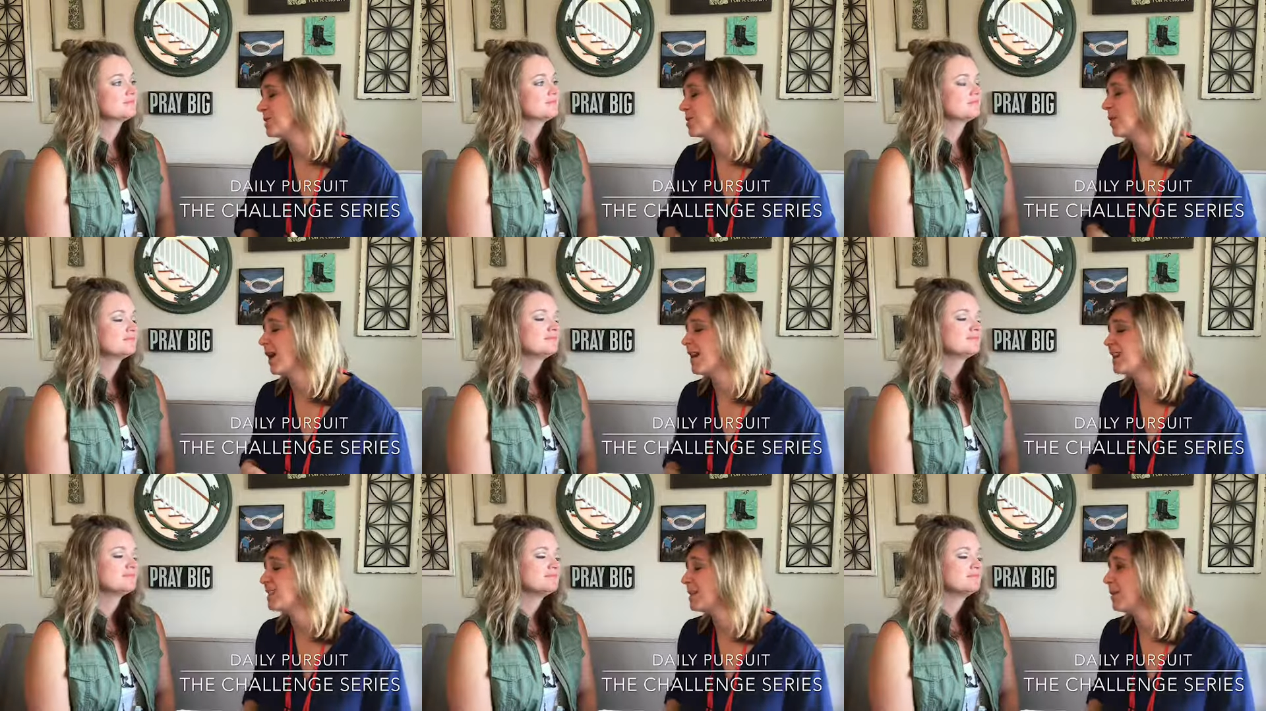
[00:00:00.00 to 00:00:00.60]
Speaker 1: So
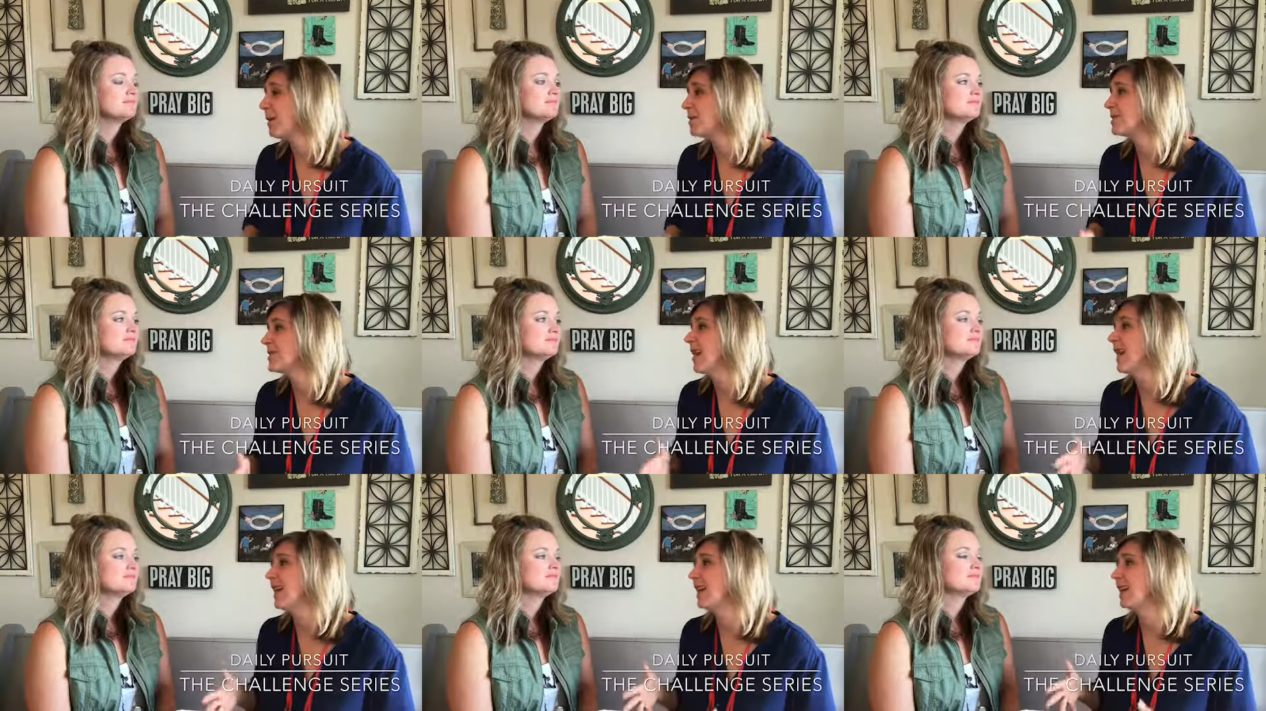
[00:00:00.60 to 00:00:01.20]
I step mm-hmm.
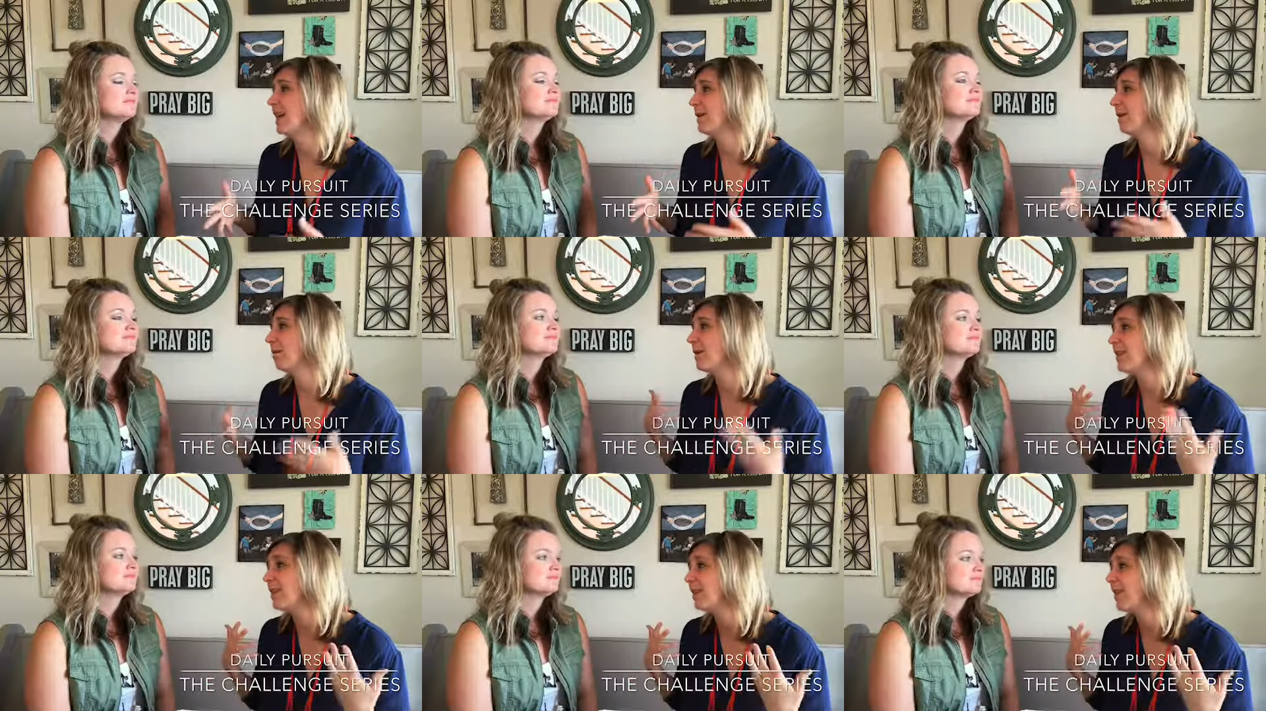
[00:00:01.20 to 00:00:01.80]
outside and I
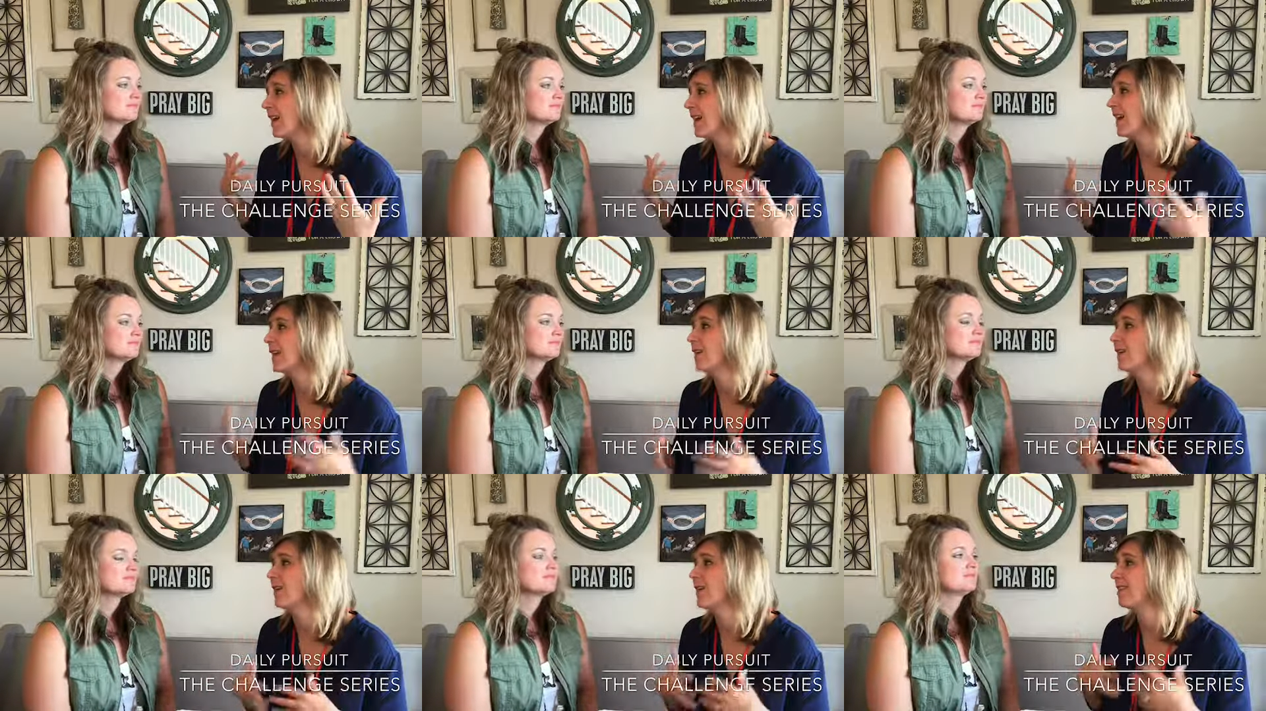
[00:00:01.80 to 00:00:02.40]
breathe in the
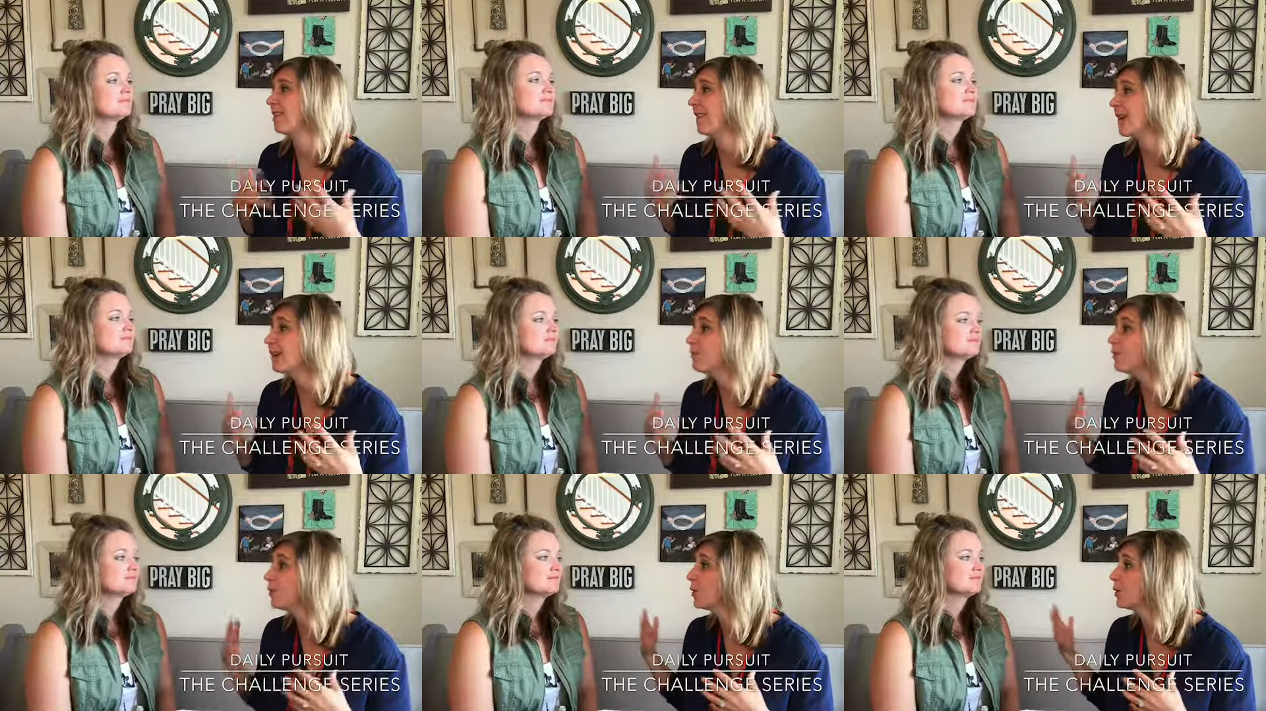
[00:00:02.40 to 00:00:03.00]
air and I thank
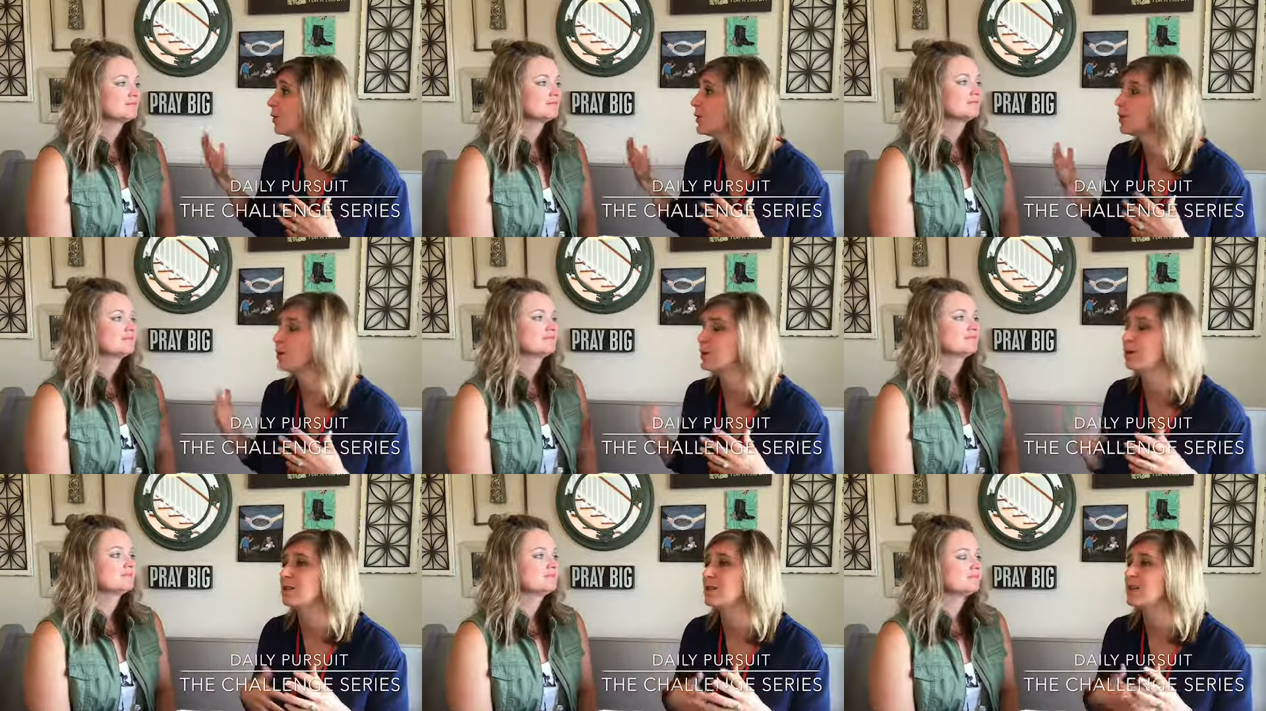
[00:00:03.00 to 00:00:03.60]
Him for the
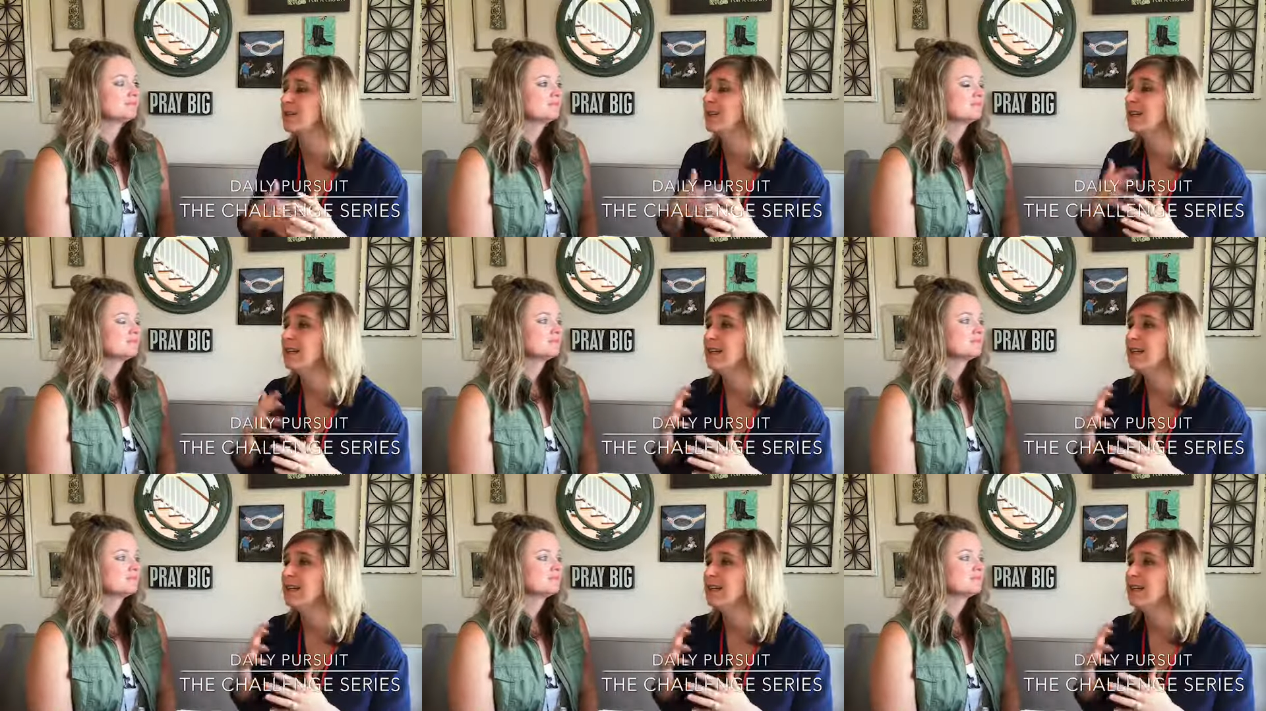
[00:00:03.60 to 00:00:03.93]
birds and